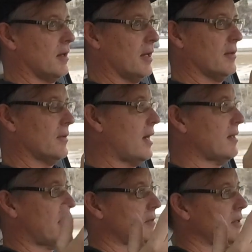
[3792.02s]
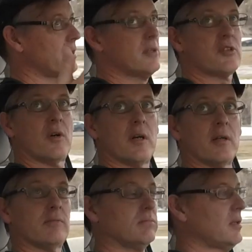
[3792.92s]
I really
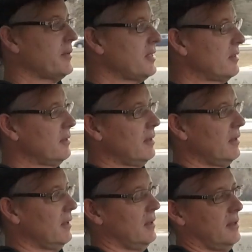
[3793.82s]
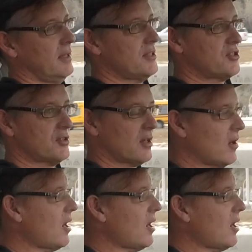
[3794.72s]
enjoy, the